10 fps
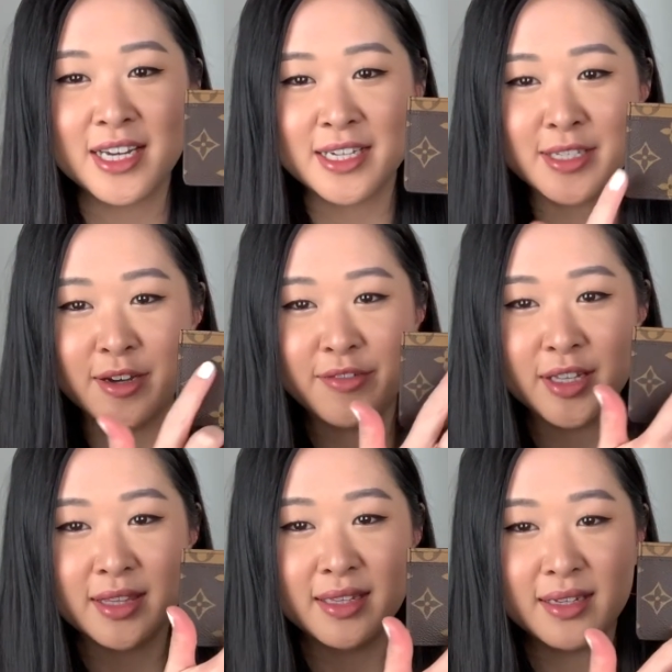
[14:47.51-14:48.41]
So I've
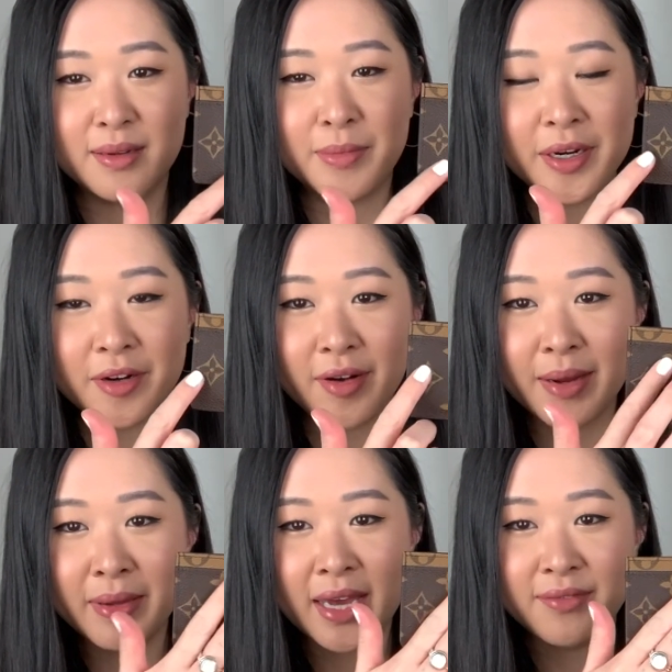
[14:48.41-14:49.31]
got the
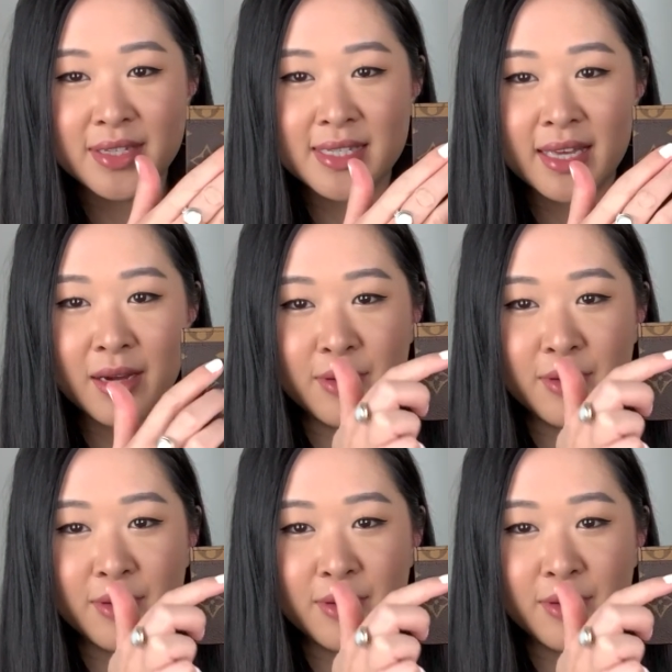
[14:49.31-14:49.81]
monogram canvas there